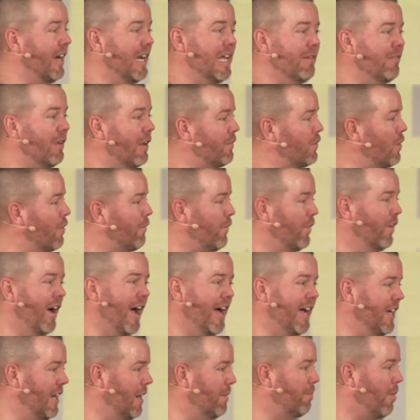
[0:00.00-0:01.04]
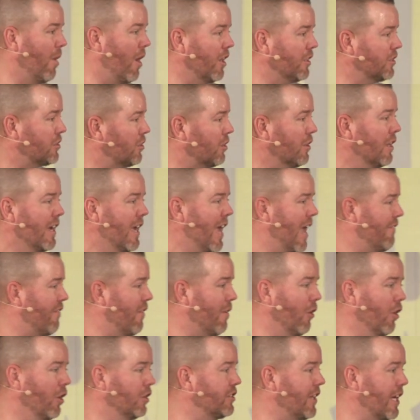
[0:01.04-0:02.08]
And even if you feel like an imposter, if
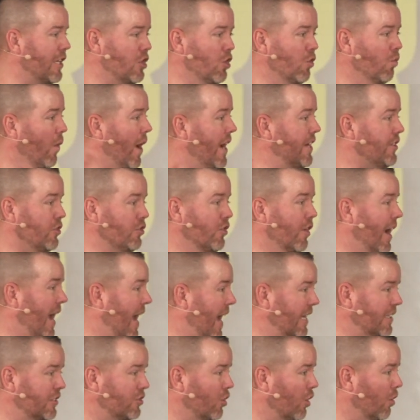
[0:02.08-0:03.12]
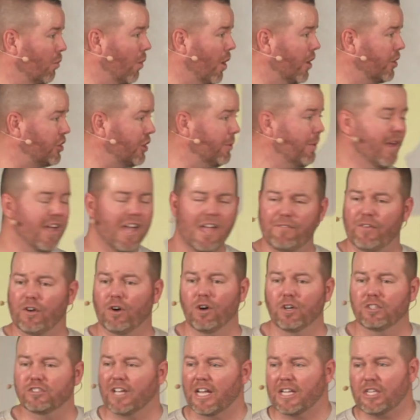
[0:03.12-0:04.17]
it looks like you raising your hands during worship, if it
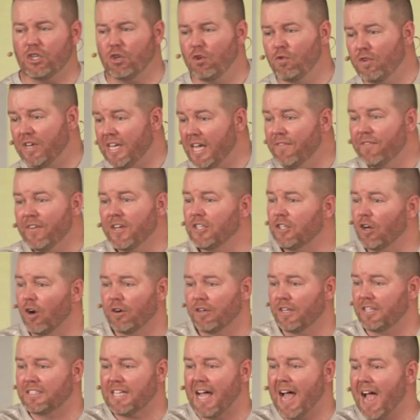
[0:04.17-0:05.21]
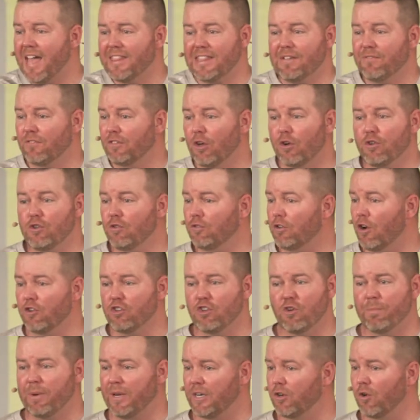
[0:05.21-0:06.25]
looks like you giving during the tithe, even though you know
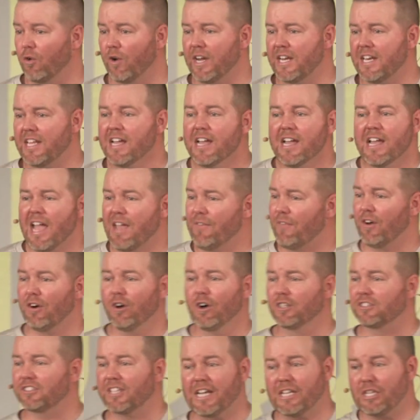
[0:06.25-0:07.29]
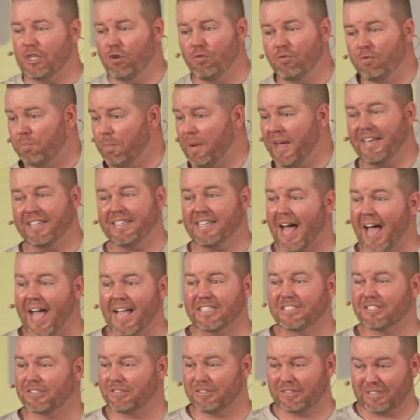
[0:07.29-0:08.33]
you've been greedy, if it looks like you being
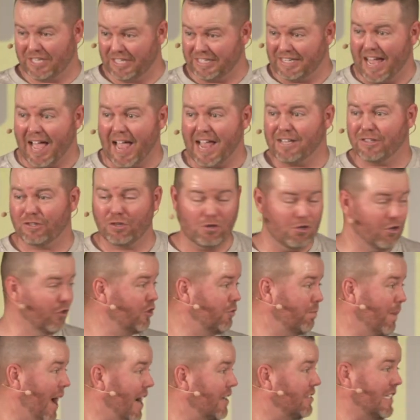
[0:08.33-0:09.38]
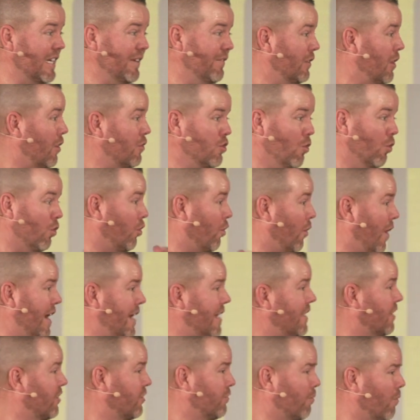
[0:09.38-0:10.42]
nice tonight to your spouse, even though you were
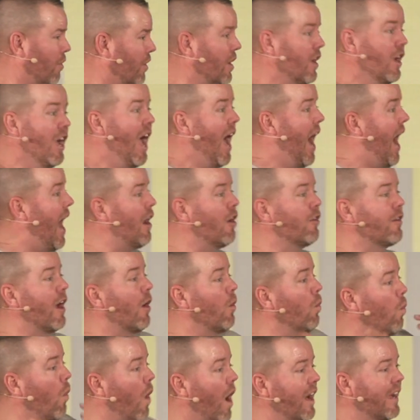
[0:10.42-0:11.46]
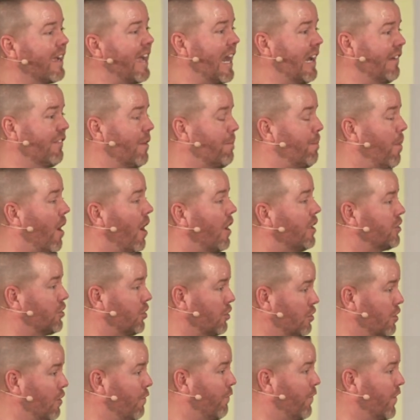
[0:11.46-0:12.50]
cranky this morning, I don't care what kind of
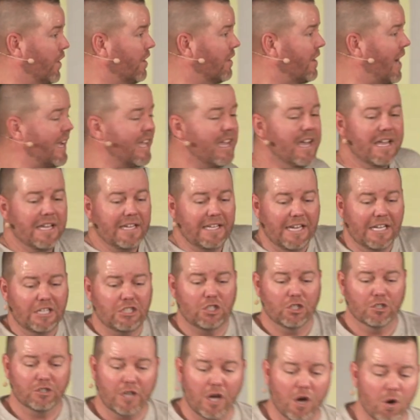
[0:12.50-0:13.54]
imposter you feel like, get your